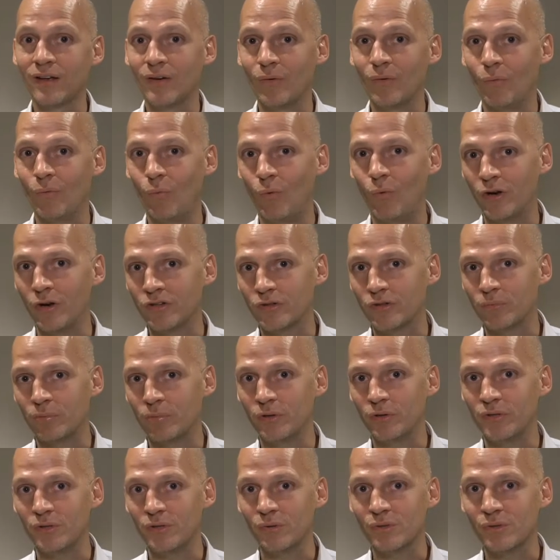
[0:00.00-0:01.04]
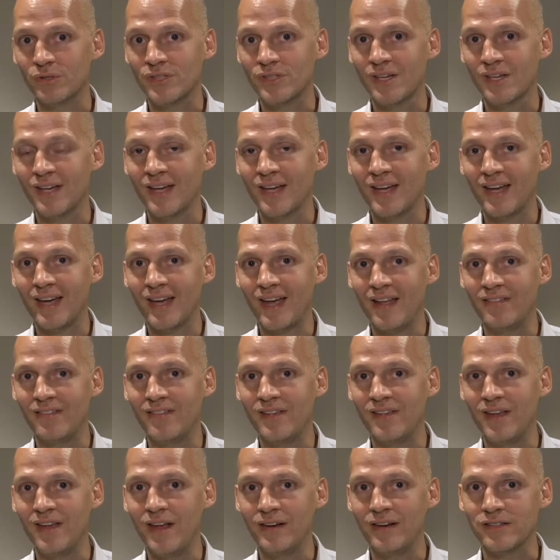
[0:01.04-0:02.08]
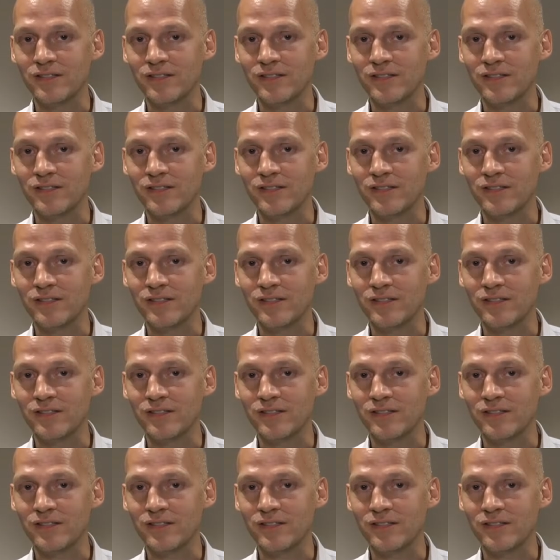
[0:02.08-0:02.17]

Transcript: want to produce at the end.